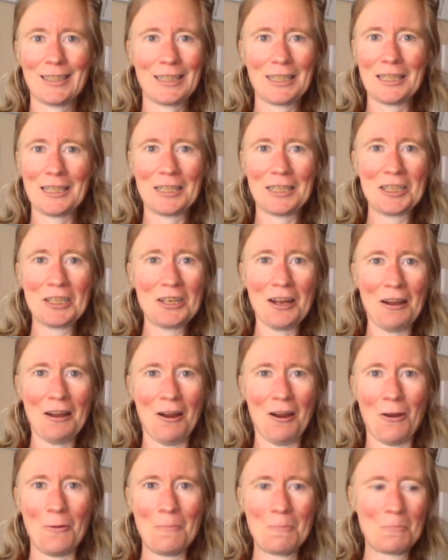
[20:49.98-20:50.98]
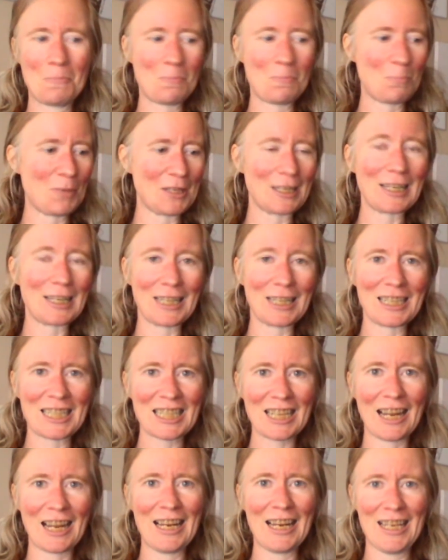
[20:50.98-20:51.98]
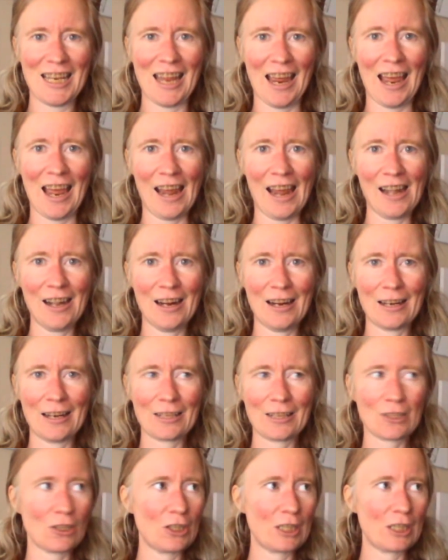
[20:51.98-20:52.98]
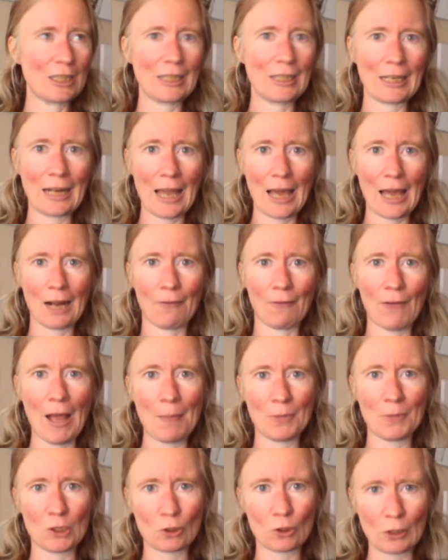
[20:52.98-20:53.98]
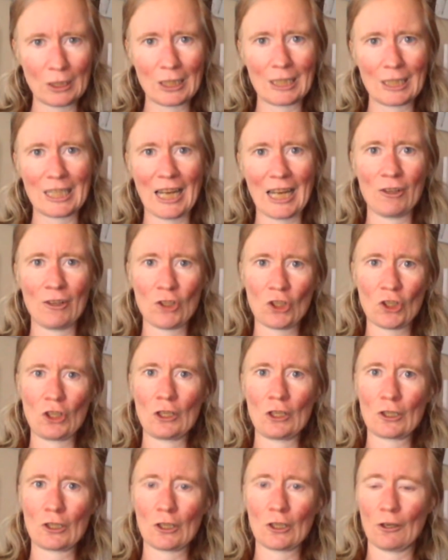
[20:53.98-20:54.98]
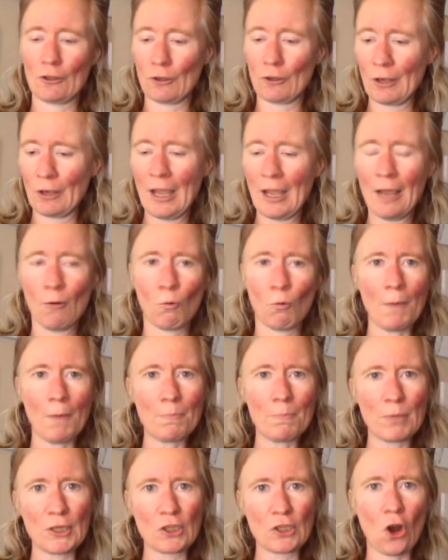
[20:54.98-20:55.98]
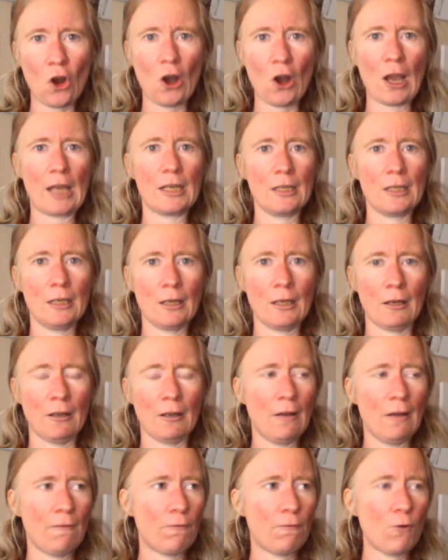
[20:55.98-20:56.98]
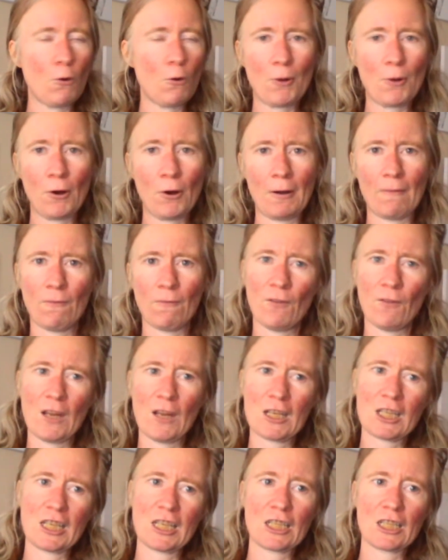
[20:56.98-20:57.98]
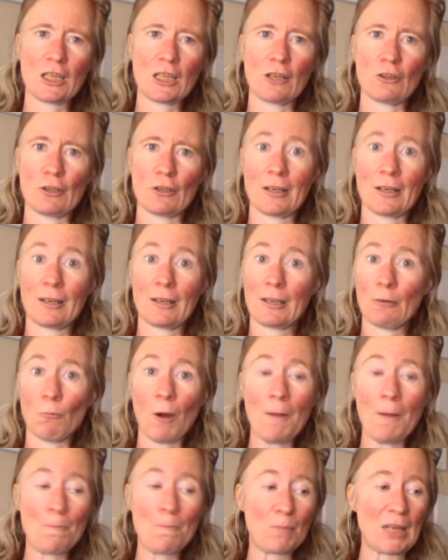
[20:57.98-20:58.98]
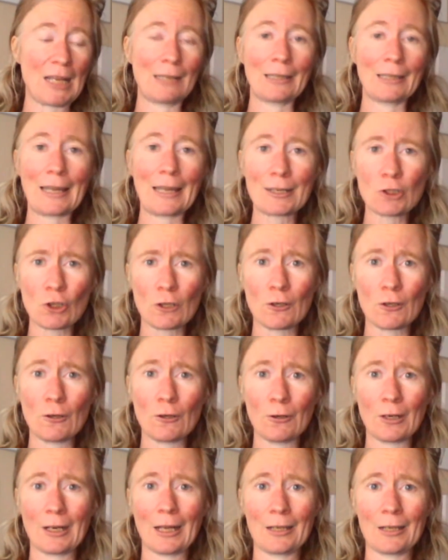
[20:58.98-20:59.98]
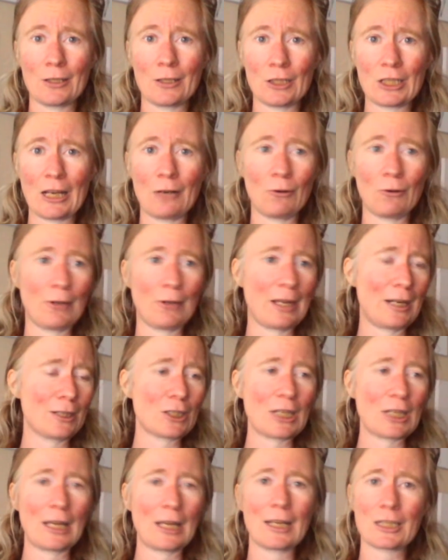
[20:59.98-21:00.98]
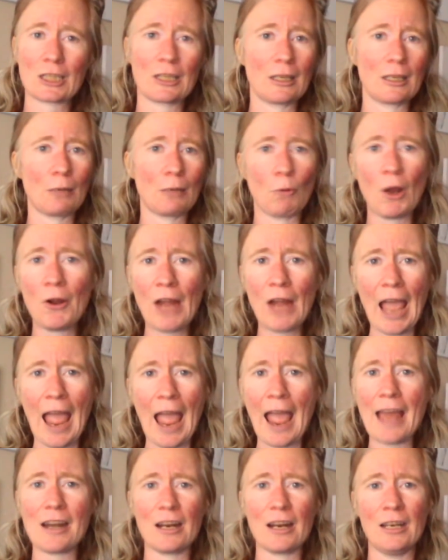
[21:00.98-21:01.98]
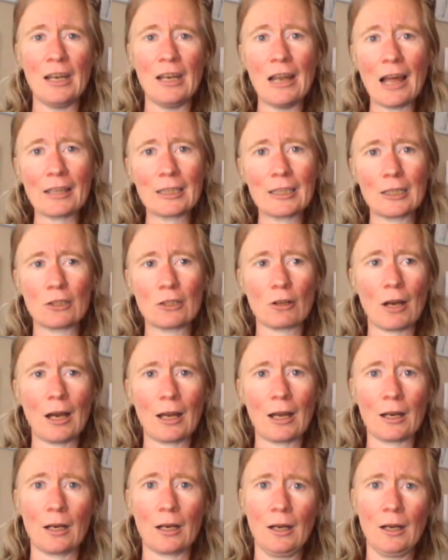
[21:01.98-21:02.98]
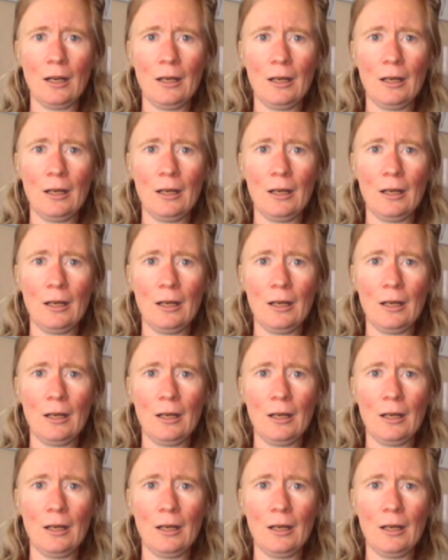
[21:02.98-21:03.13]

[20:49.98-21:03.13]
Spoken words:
You don't, but you're going to say that so you can get out of arbitrary detention, so you won't be tied in a 4-point fetter, so you won't be electrocuted under general anaesthetic, so they won't add another drug.